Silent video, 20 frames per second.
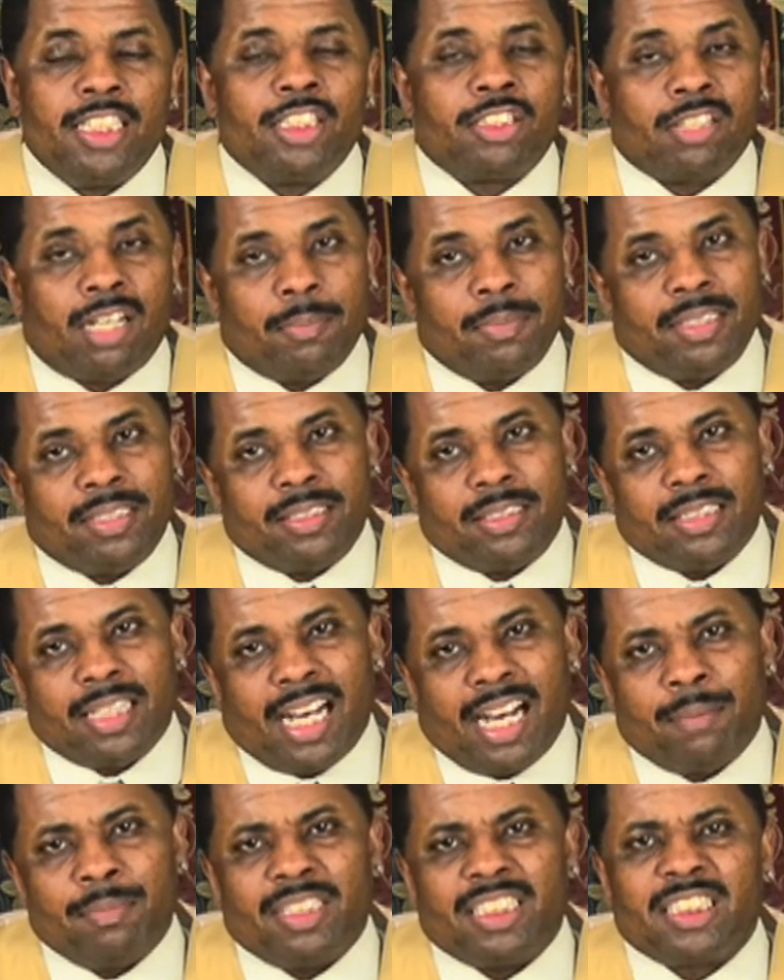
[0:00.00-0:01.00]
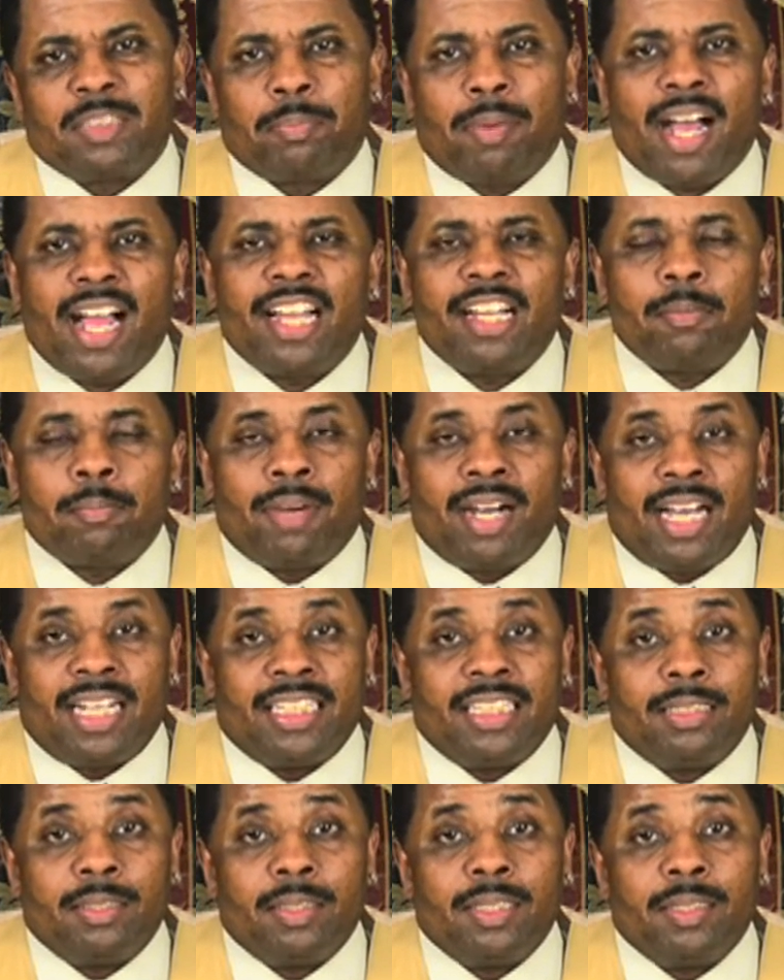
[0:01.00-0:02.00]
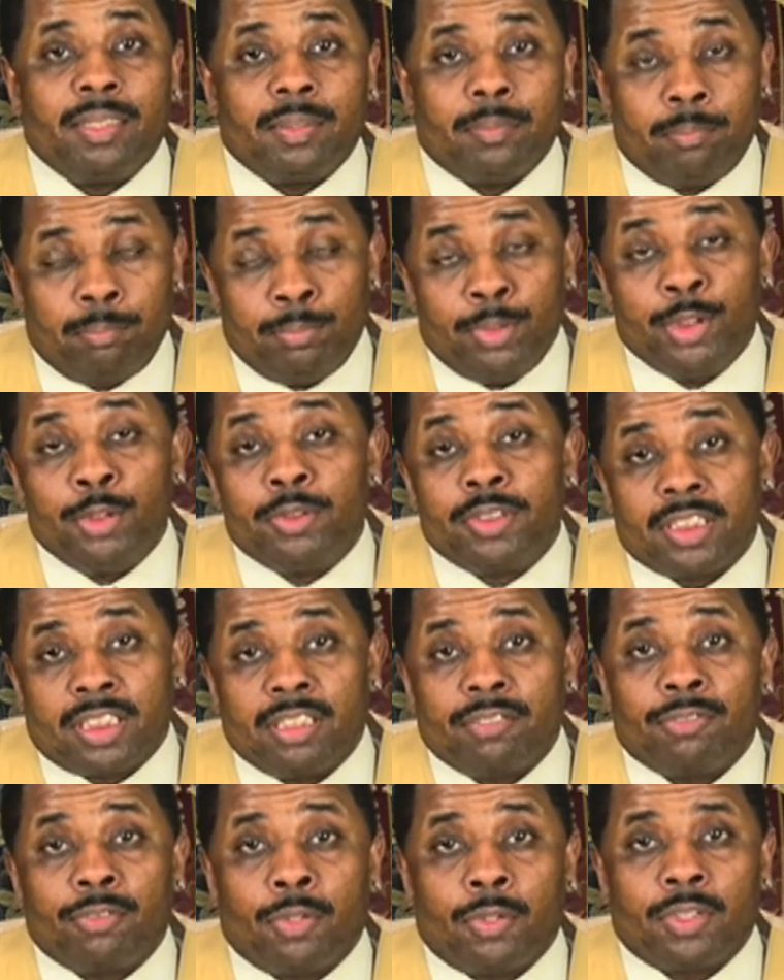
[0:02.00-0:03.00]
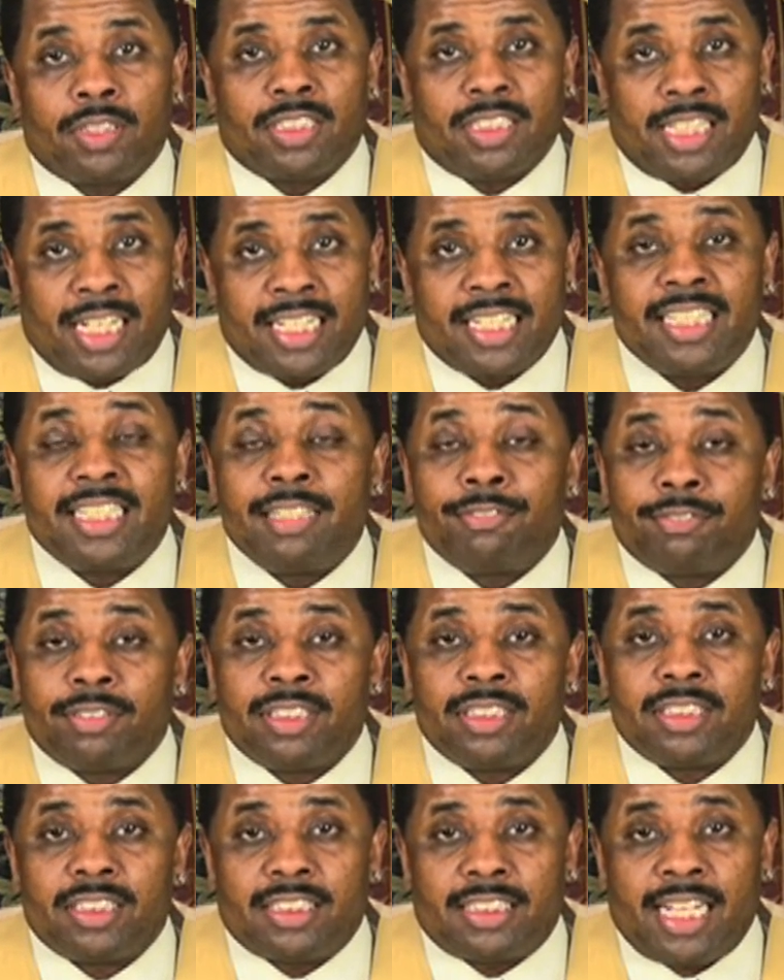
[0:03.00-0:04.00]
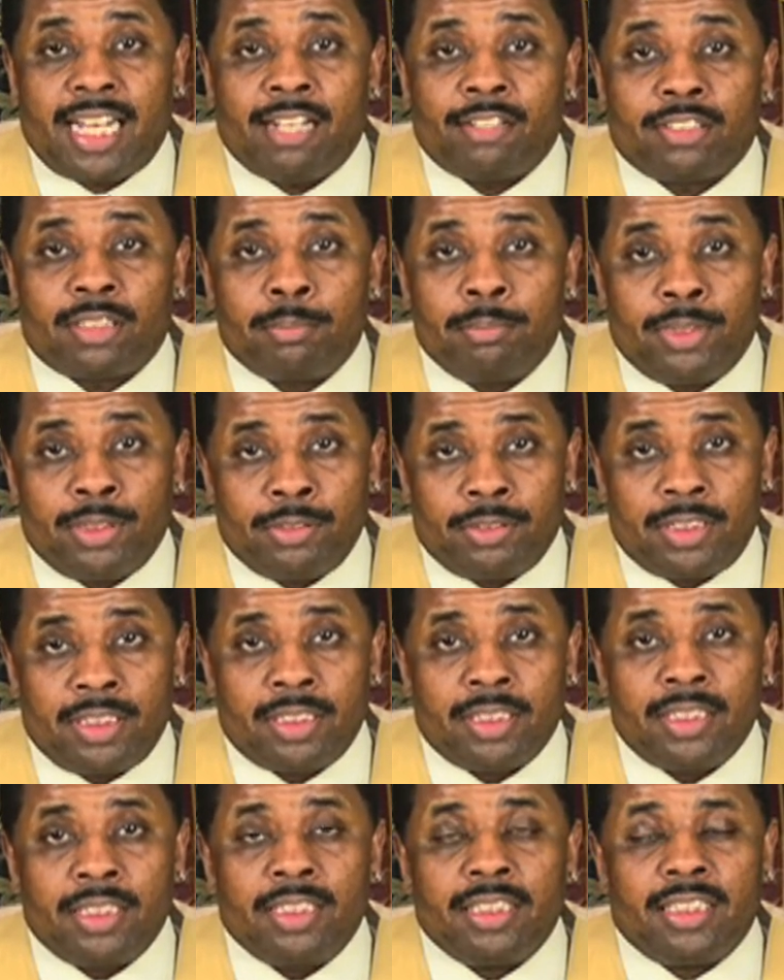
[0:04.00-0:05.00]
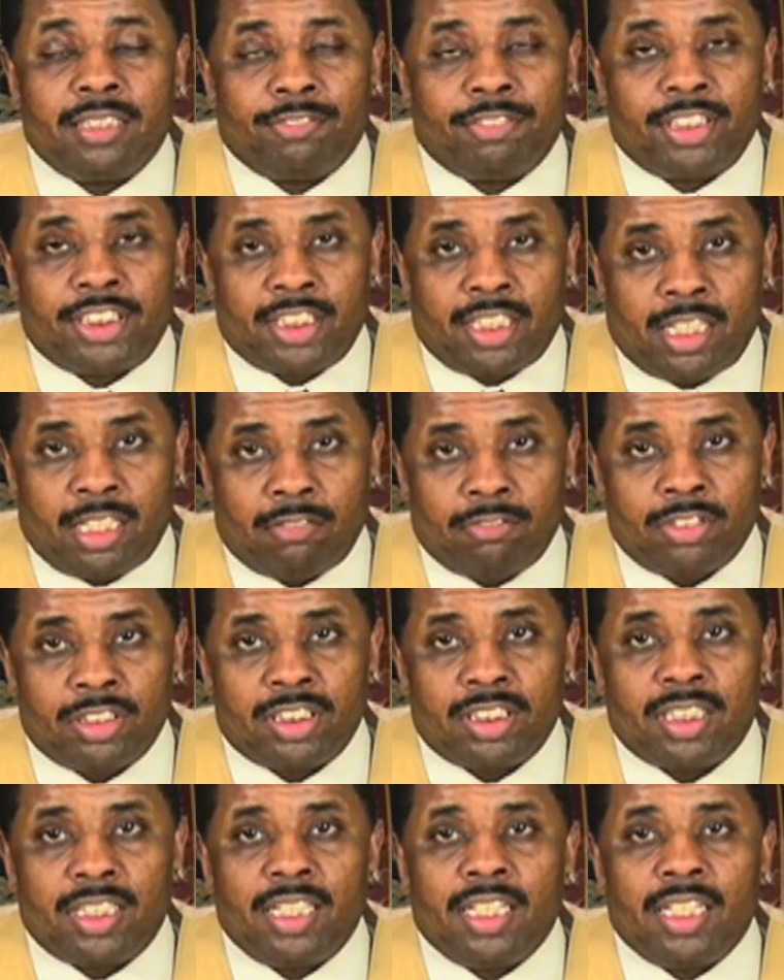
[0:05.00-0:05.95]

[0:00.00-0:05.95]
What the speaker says: So I'm inspired by music, of course, a lot of different styles of music, different genres.